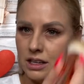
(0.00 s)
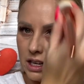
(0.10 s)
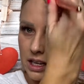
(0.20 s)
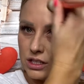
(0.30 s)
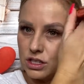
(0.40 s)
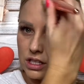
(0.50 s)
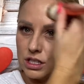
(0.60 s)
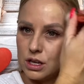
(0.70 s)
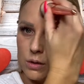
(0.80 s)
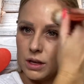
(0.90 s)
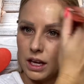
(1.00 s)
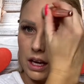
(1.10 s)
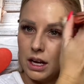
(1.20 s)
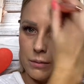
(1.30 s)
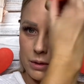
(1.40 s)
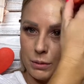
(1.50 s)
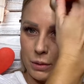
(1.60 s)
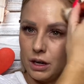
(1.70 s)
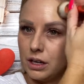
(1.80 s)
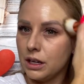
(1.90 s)
is just soaking up the
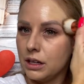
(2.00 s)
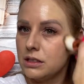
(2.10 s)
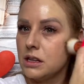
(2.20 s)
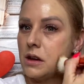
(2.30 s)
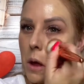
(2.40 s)
product.